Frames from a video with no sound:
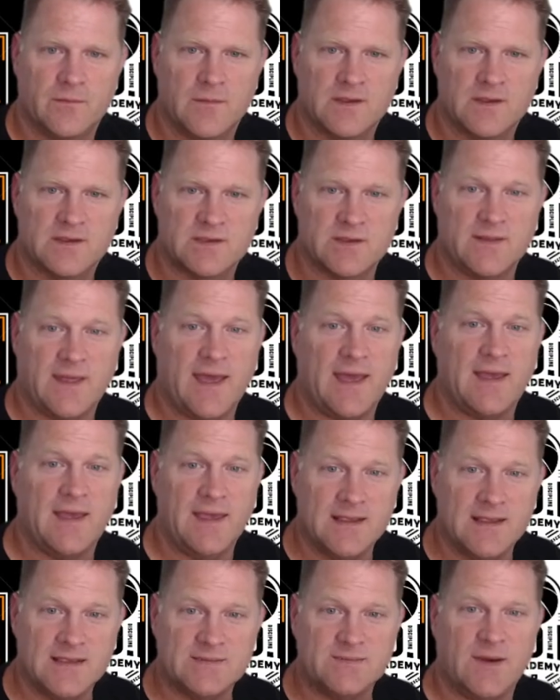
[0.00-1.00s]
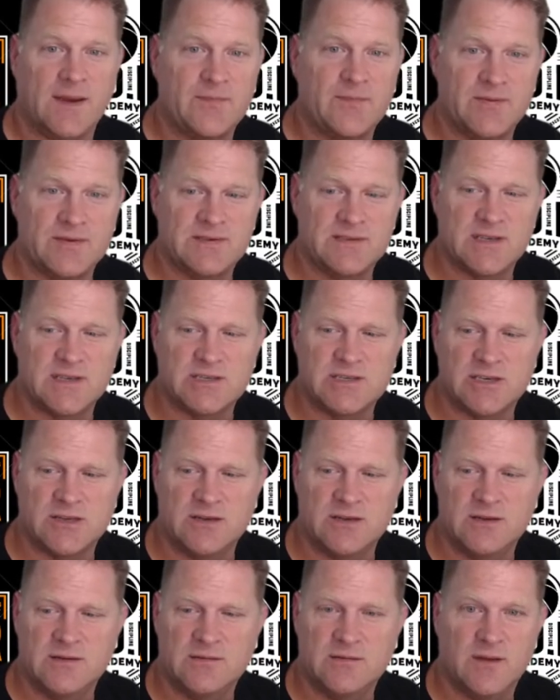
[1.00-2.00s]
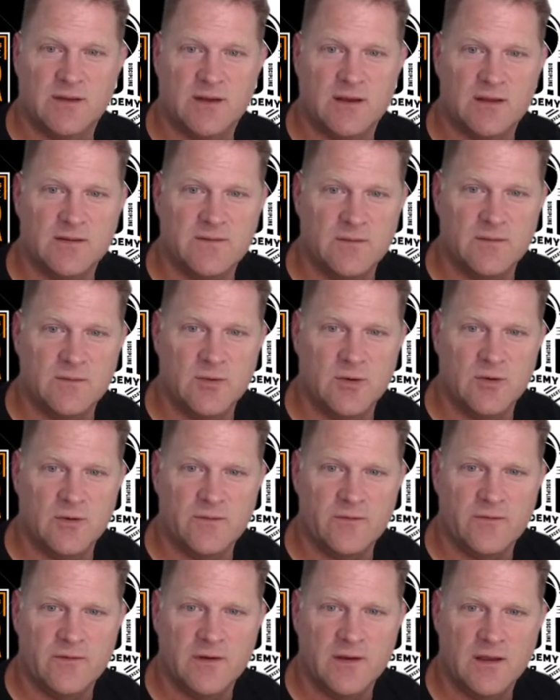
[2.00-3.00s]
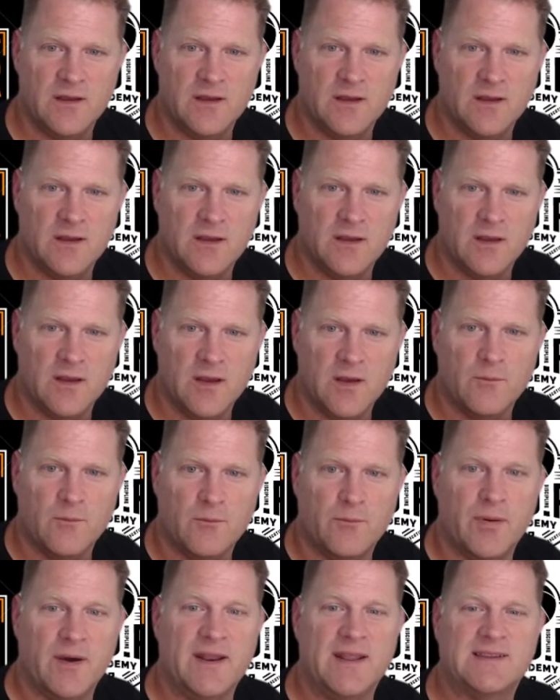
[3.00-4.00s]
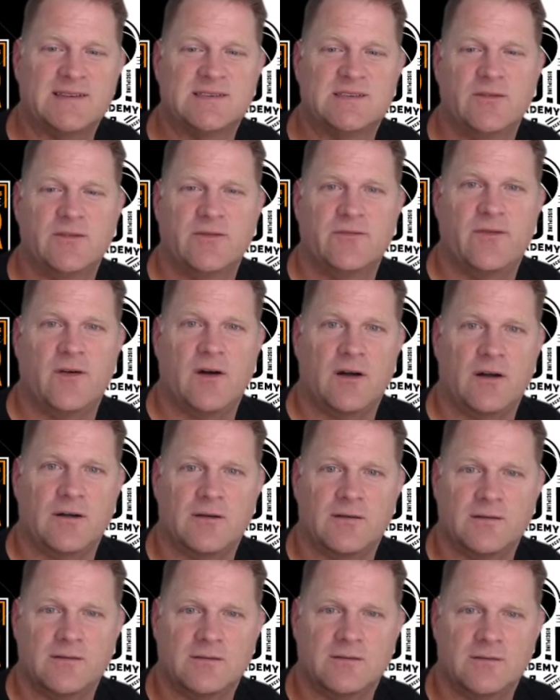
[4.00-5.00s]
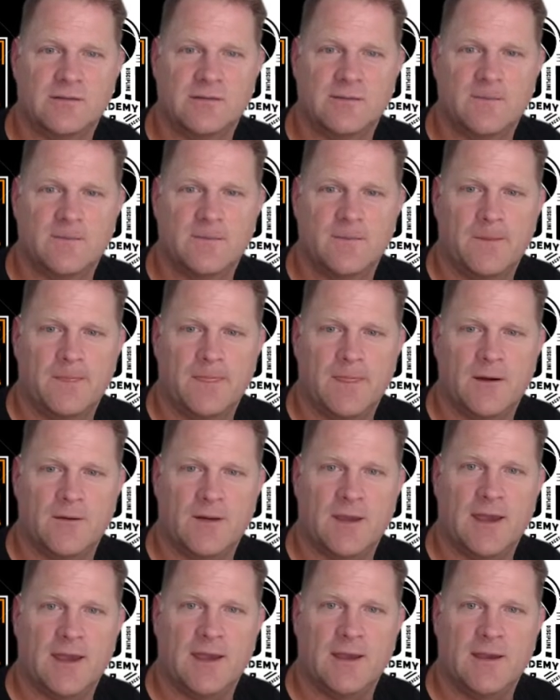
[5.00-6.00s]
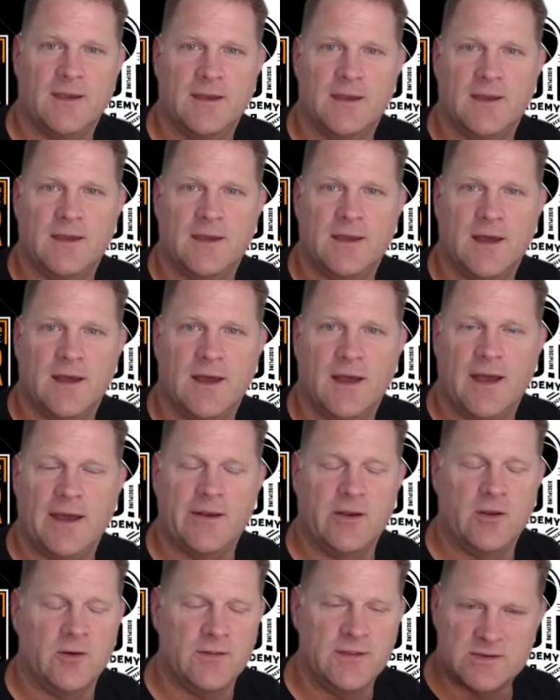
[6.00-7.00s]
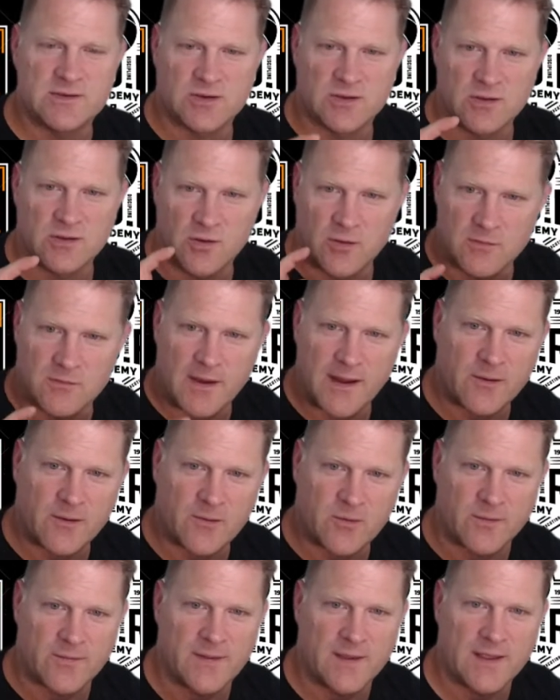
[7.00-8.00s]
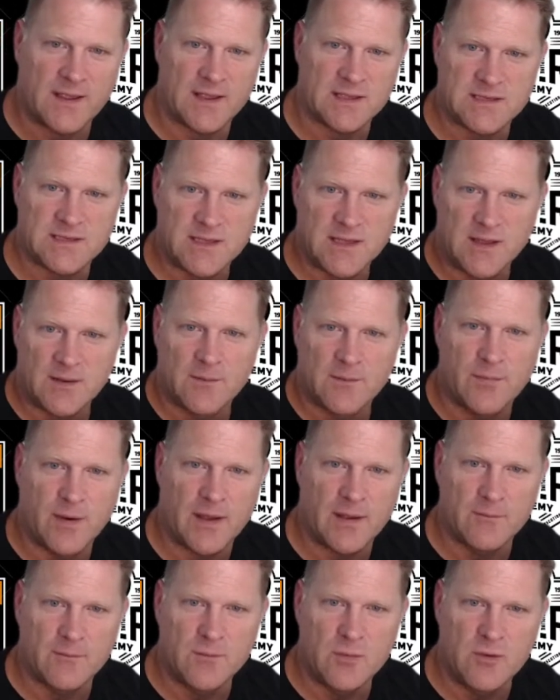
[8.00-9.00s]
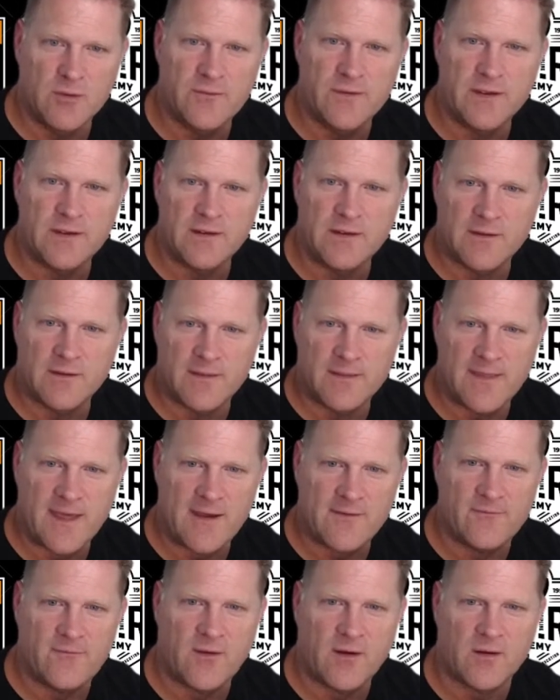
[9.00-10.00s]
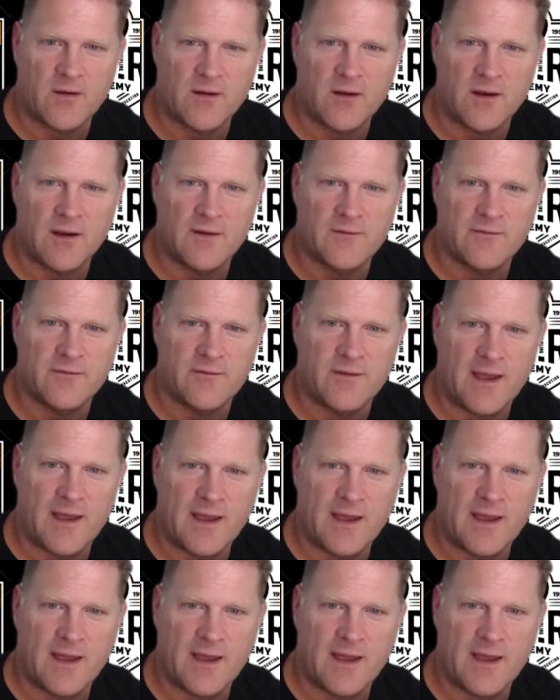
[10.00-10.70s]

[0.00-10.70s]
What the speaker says: So, that is my position to move, but it's too far. Okay? I know these are little micro things, but moving that far off